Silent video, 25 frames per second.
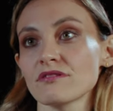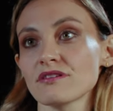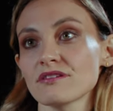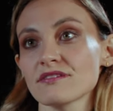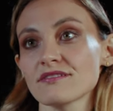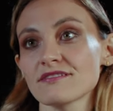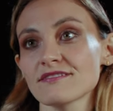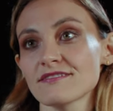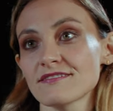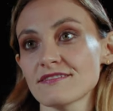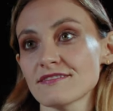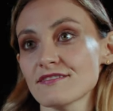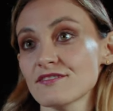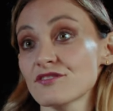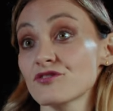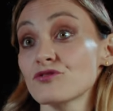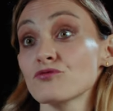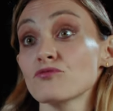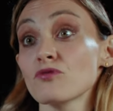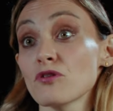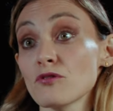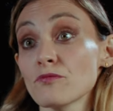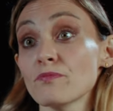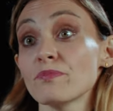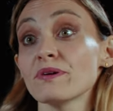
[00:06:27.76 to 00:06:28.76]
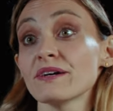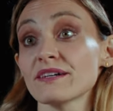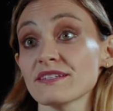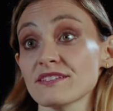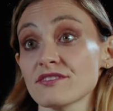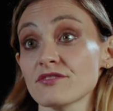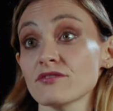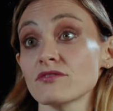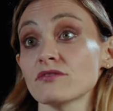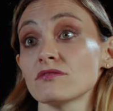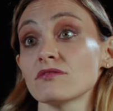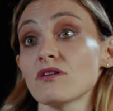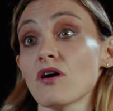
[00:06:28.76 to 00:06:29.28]
this dual
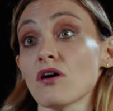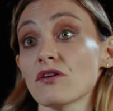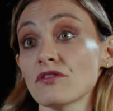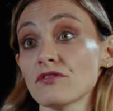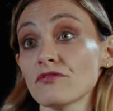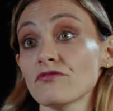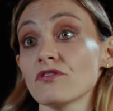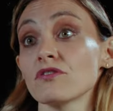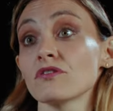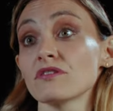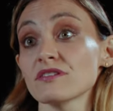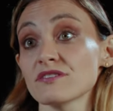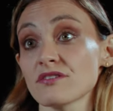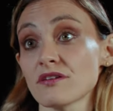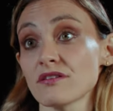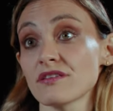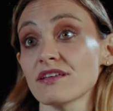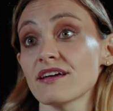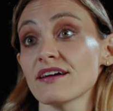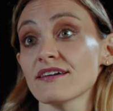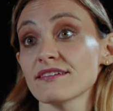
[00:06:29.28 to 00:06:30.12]
pixel autofocus on the